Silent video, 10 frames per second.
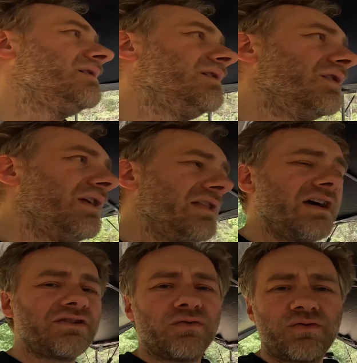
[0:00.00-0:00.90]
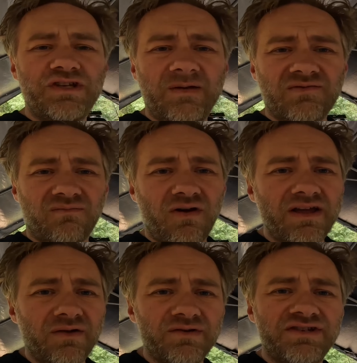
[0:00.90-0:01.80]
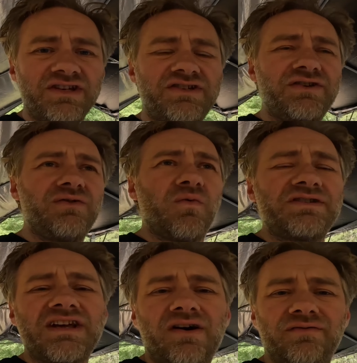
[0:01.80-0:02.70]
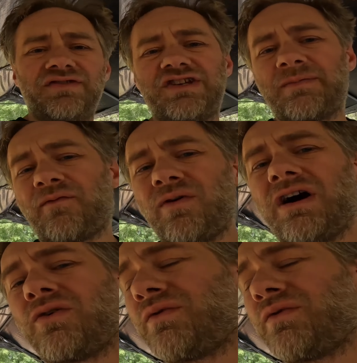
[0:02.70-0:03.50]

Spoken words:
you know, it ain't like the older Jeeps where braking was an issue. Once I owned this Jeep for a while, I